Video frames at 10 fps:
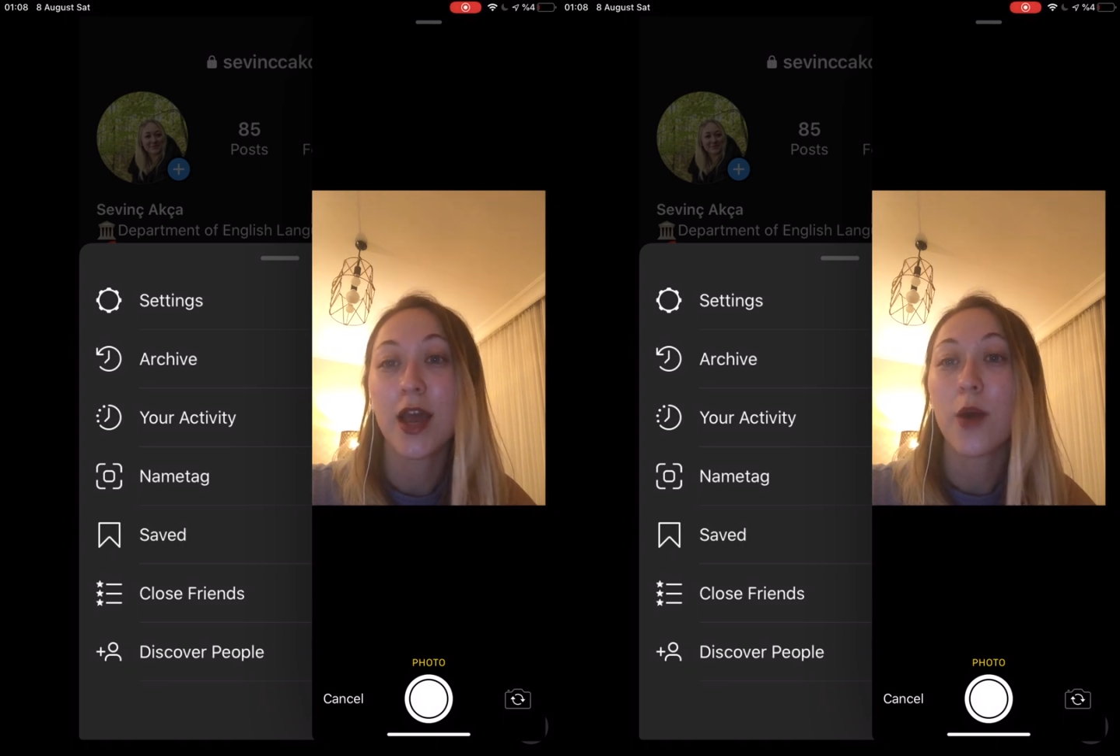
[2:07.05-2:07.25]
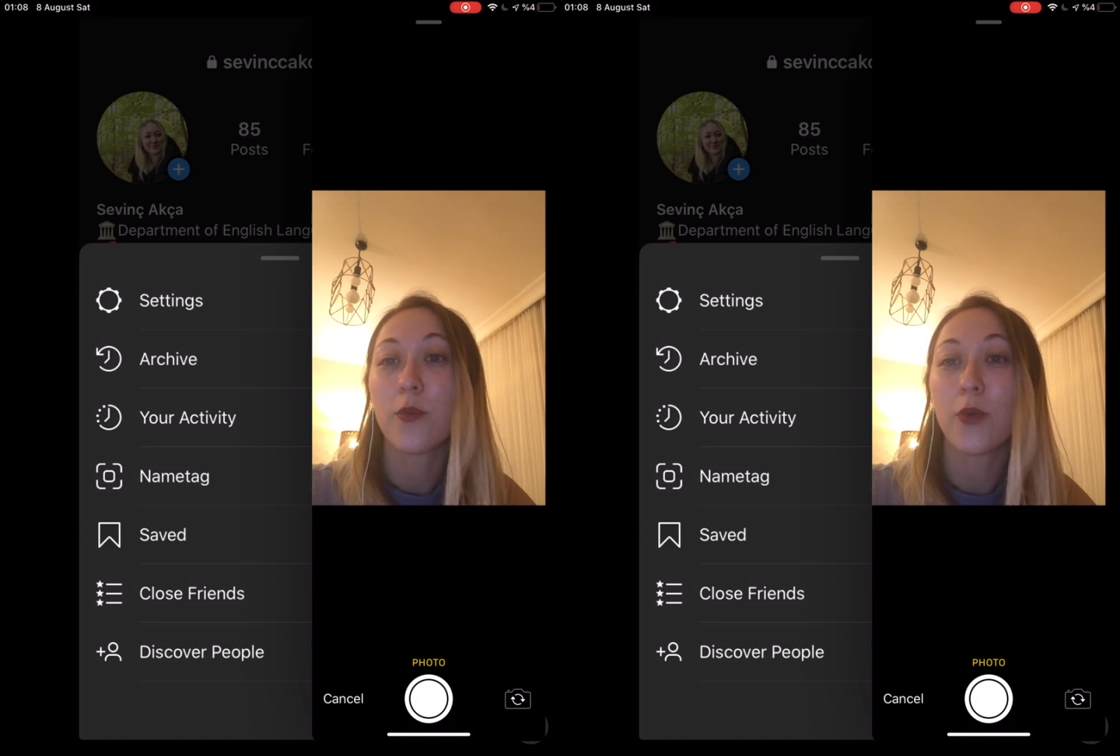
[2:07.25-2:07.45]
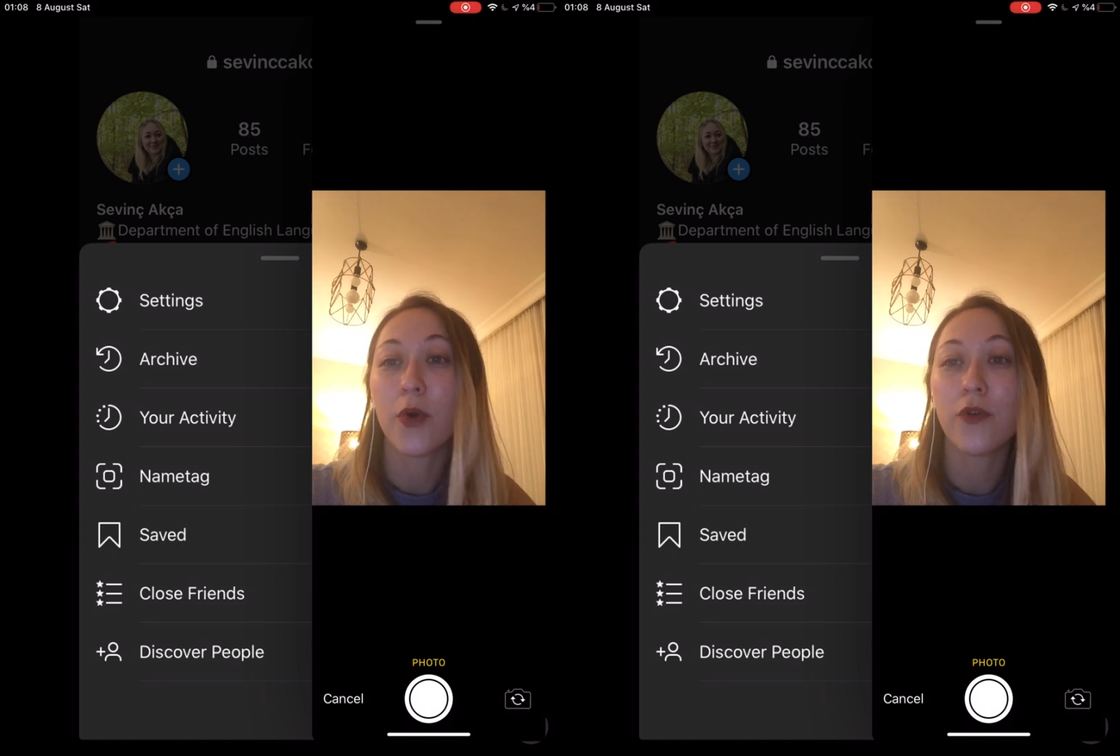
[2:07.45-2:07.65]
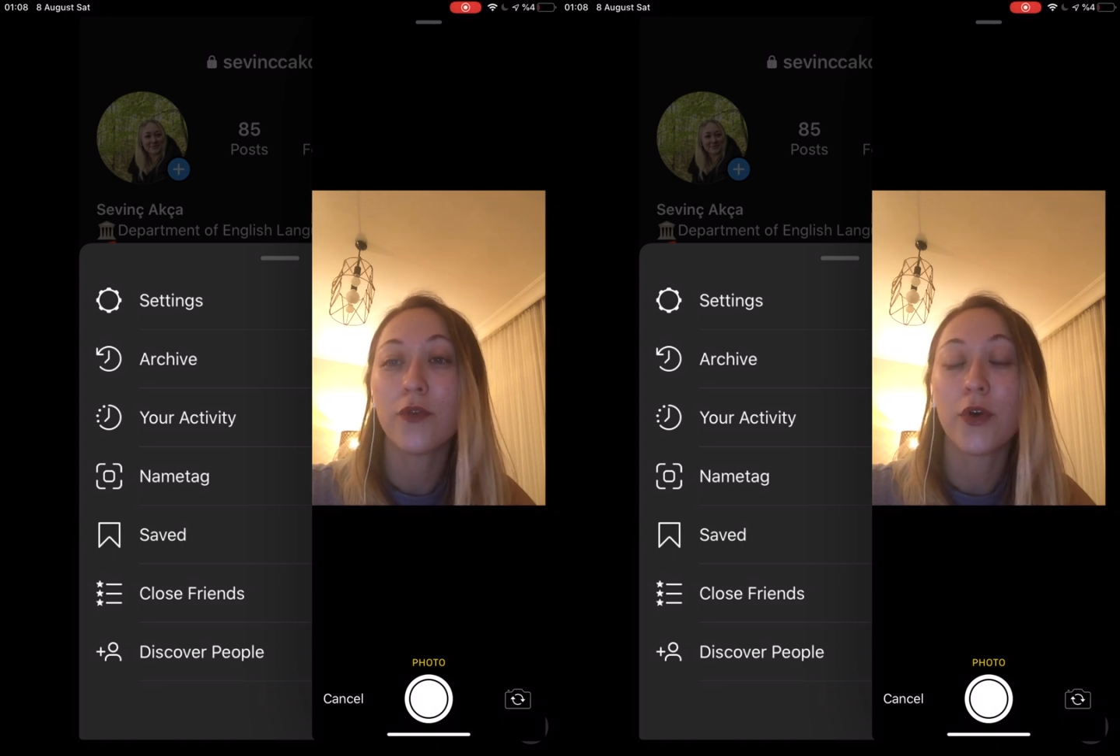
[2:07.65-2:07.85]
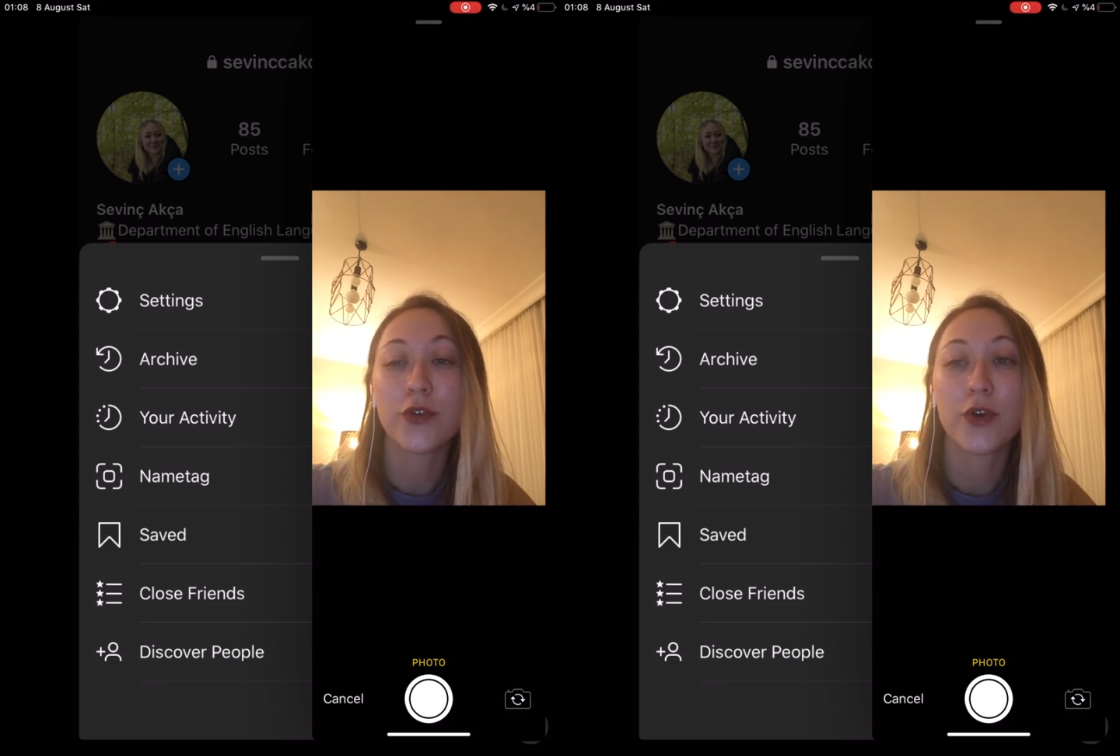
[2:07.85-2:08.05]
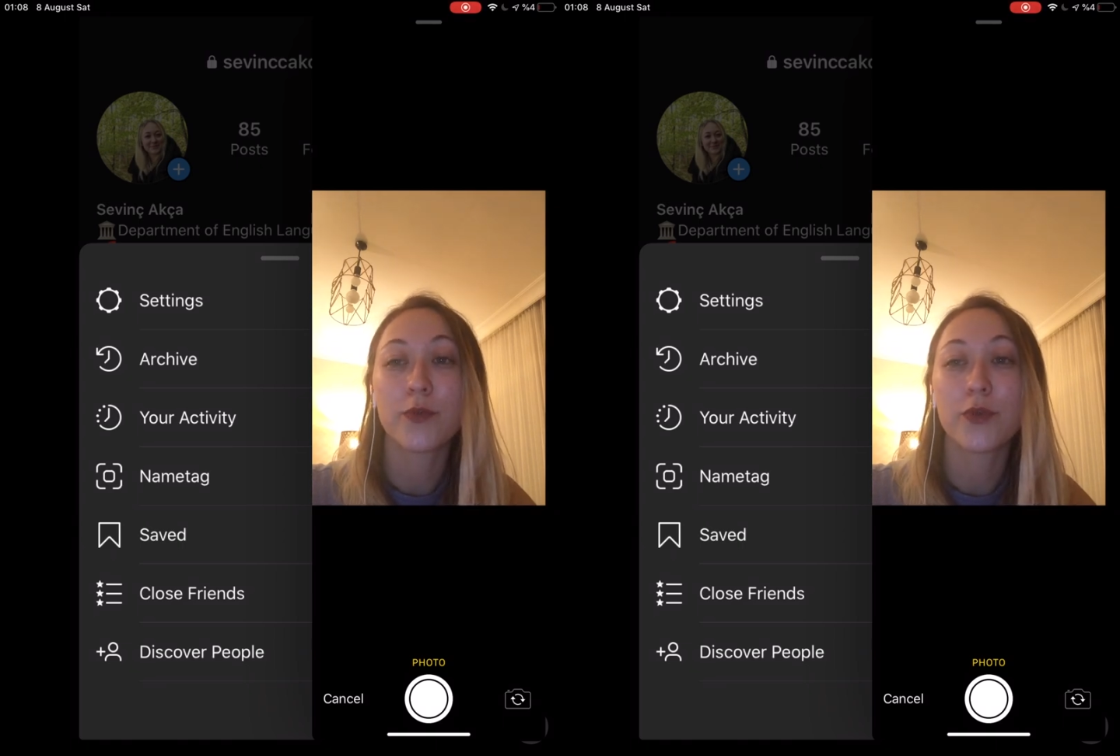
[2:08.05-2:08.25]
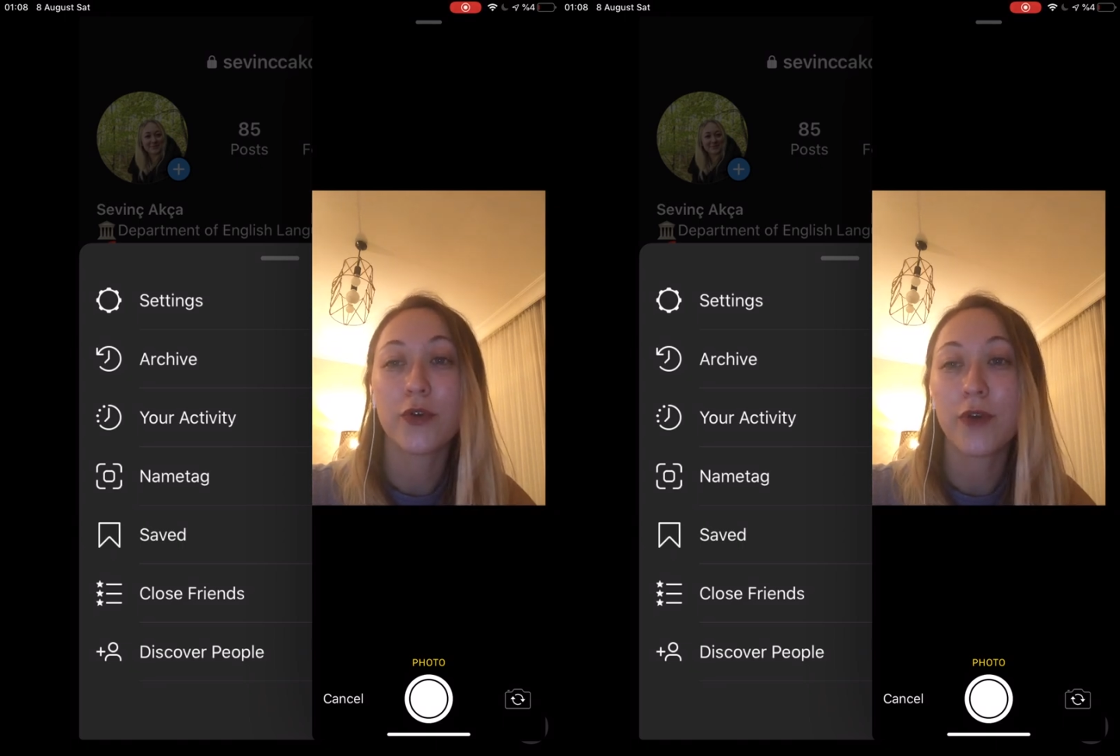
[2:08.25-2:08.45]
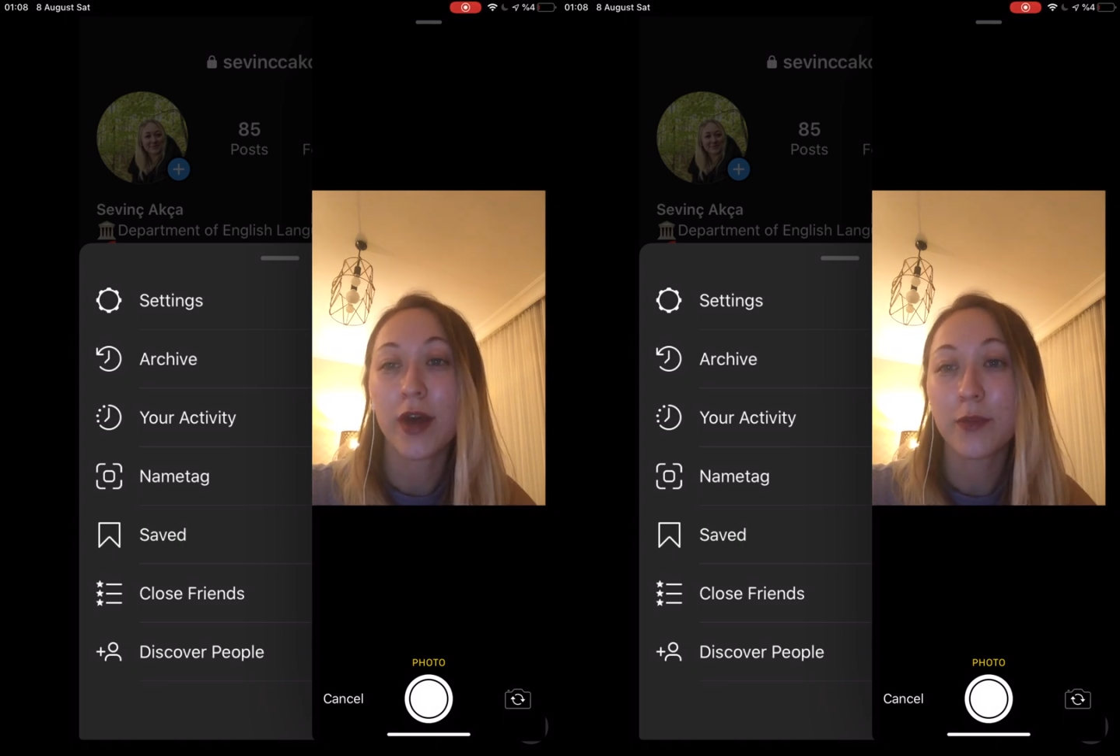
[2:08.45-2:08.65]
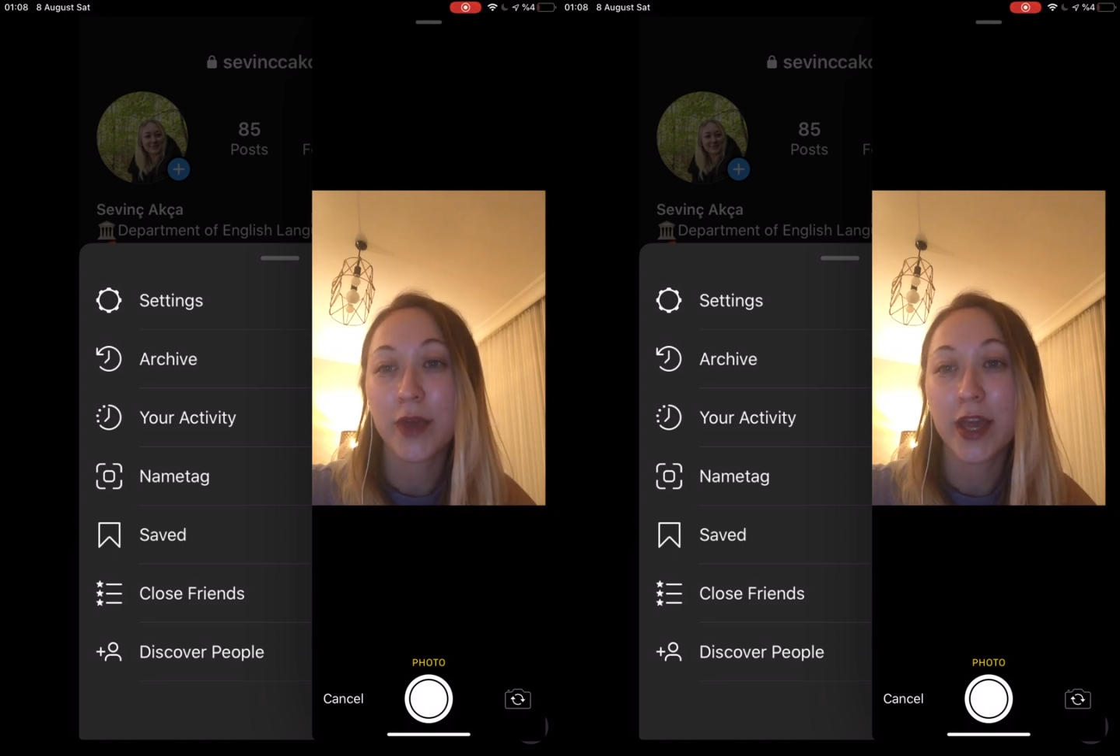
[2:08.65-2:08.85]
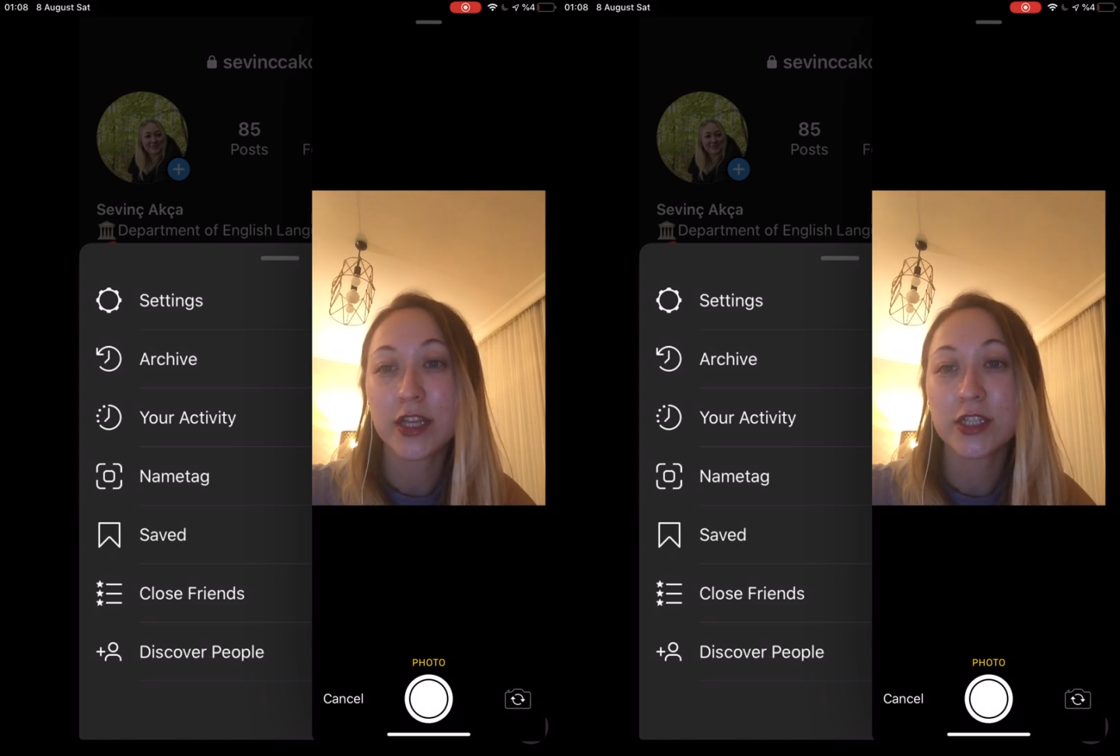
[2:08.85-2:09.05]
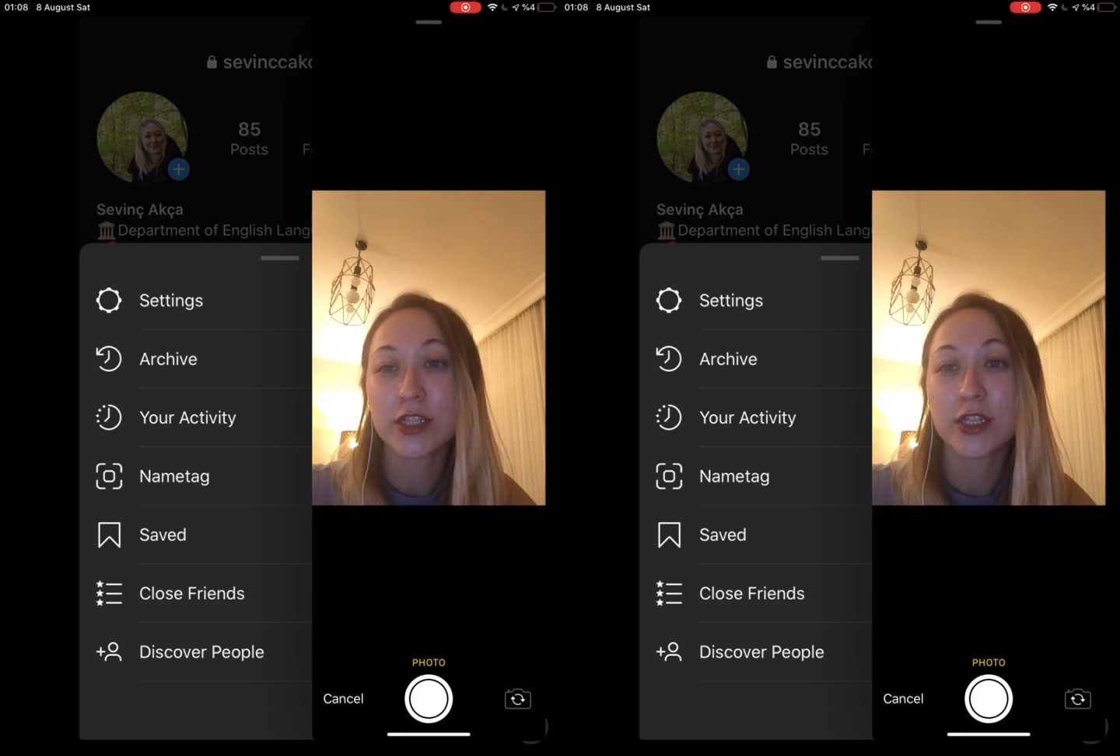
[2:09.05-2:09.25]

both on your profile page